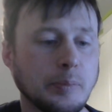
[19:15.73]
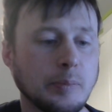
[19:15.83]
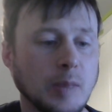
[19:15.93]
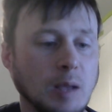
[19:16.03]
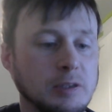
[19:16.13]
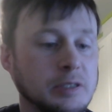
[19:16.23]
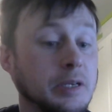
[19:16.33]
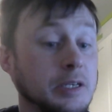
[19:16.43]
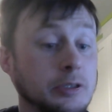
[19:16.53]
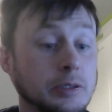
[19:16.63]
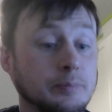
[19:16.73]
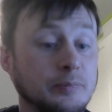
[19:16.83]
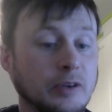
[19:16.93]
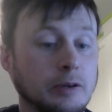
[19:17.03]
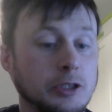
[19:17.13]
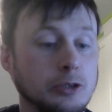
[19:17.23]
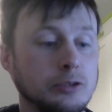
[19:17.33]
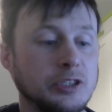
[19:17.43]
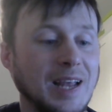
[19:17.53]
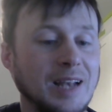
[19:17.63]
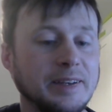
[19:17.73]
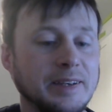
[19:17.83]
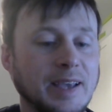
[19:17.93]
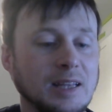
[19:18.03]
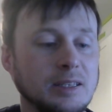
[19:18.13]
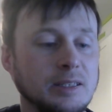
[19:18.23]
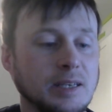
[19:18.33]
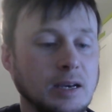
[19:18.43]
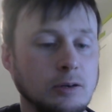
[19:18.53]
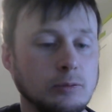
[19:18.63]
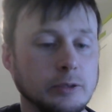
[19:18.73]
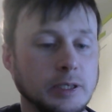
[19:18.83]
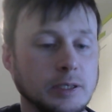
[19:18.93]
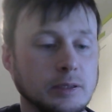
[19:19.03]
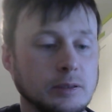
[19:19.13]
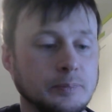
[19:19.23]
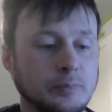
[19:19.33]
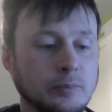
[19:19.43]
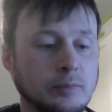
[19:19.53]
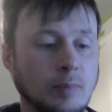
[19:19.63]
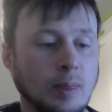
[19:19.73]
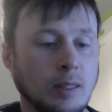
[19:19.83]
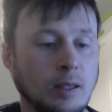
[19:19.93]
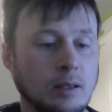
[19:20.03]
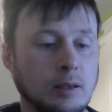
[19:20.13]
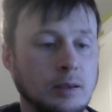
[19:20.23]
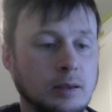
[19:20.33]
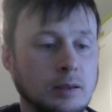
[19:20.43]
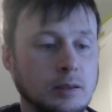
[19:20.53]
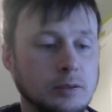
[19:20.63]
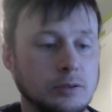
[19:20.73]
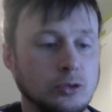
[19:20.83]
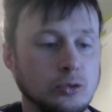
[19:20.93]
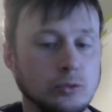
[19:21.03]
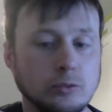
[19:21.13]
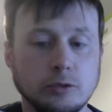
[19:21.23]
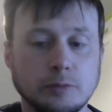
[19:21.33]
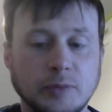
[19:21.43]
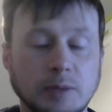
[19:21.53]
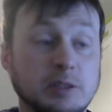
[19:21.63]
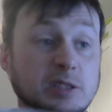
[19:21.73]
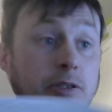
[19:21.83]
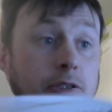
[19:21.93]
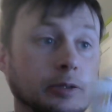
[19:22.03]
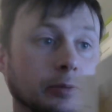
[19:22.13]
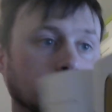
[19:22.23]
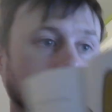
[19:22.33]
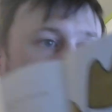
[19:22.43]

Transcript: Mr. Daydream found a huge 10-gallon cowboy hat. It's huge. And Mr. Daydream, as we know,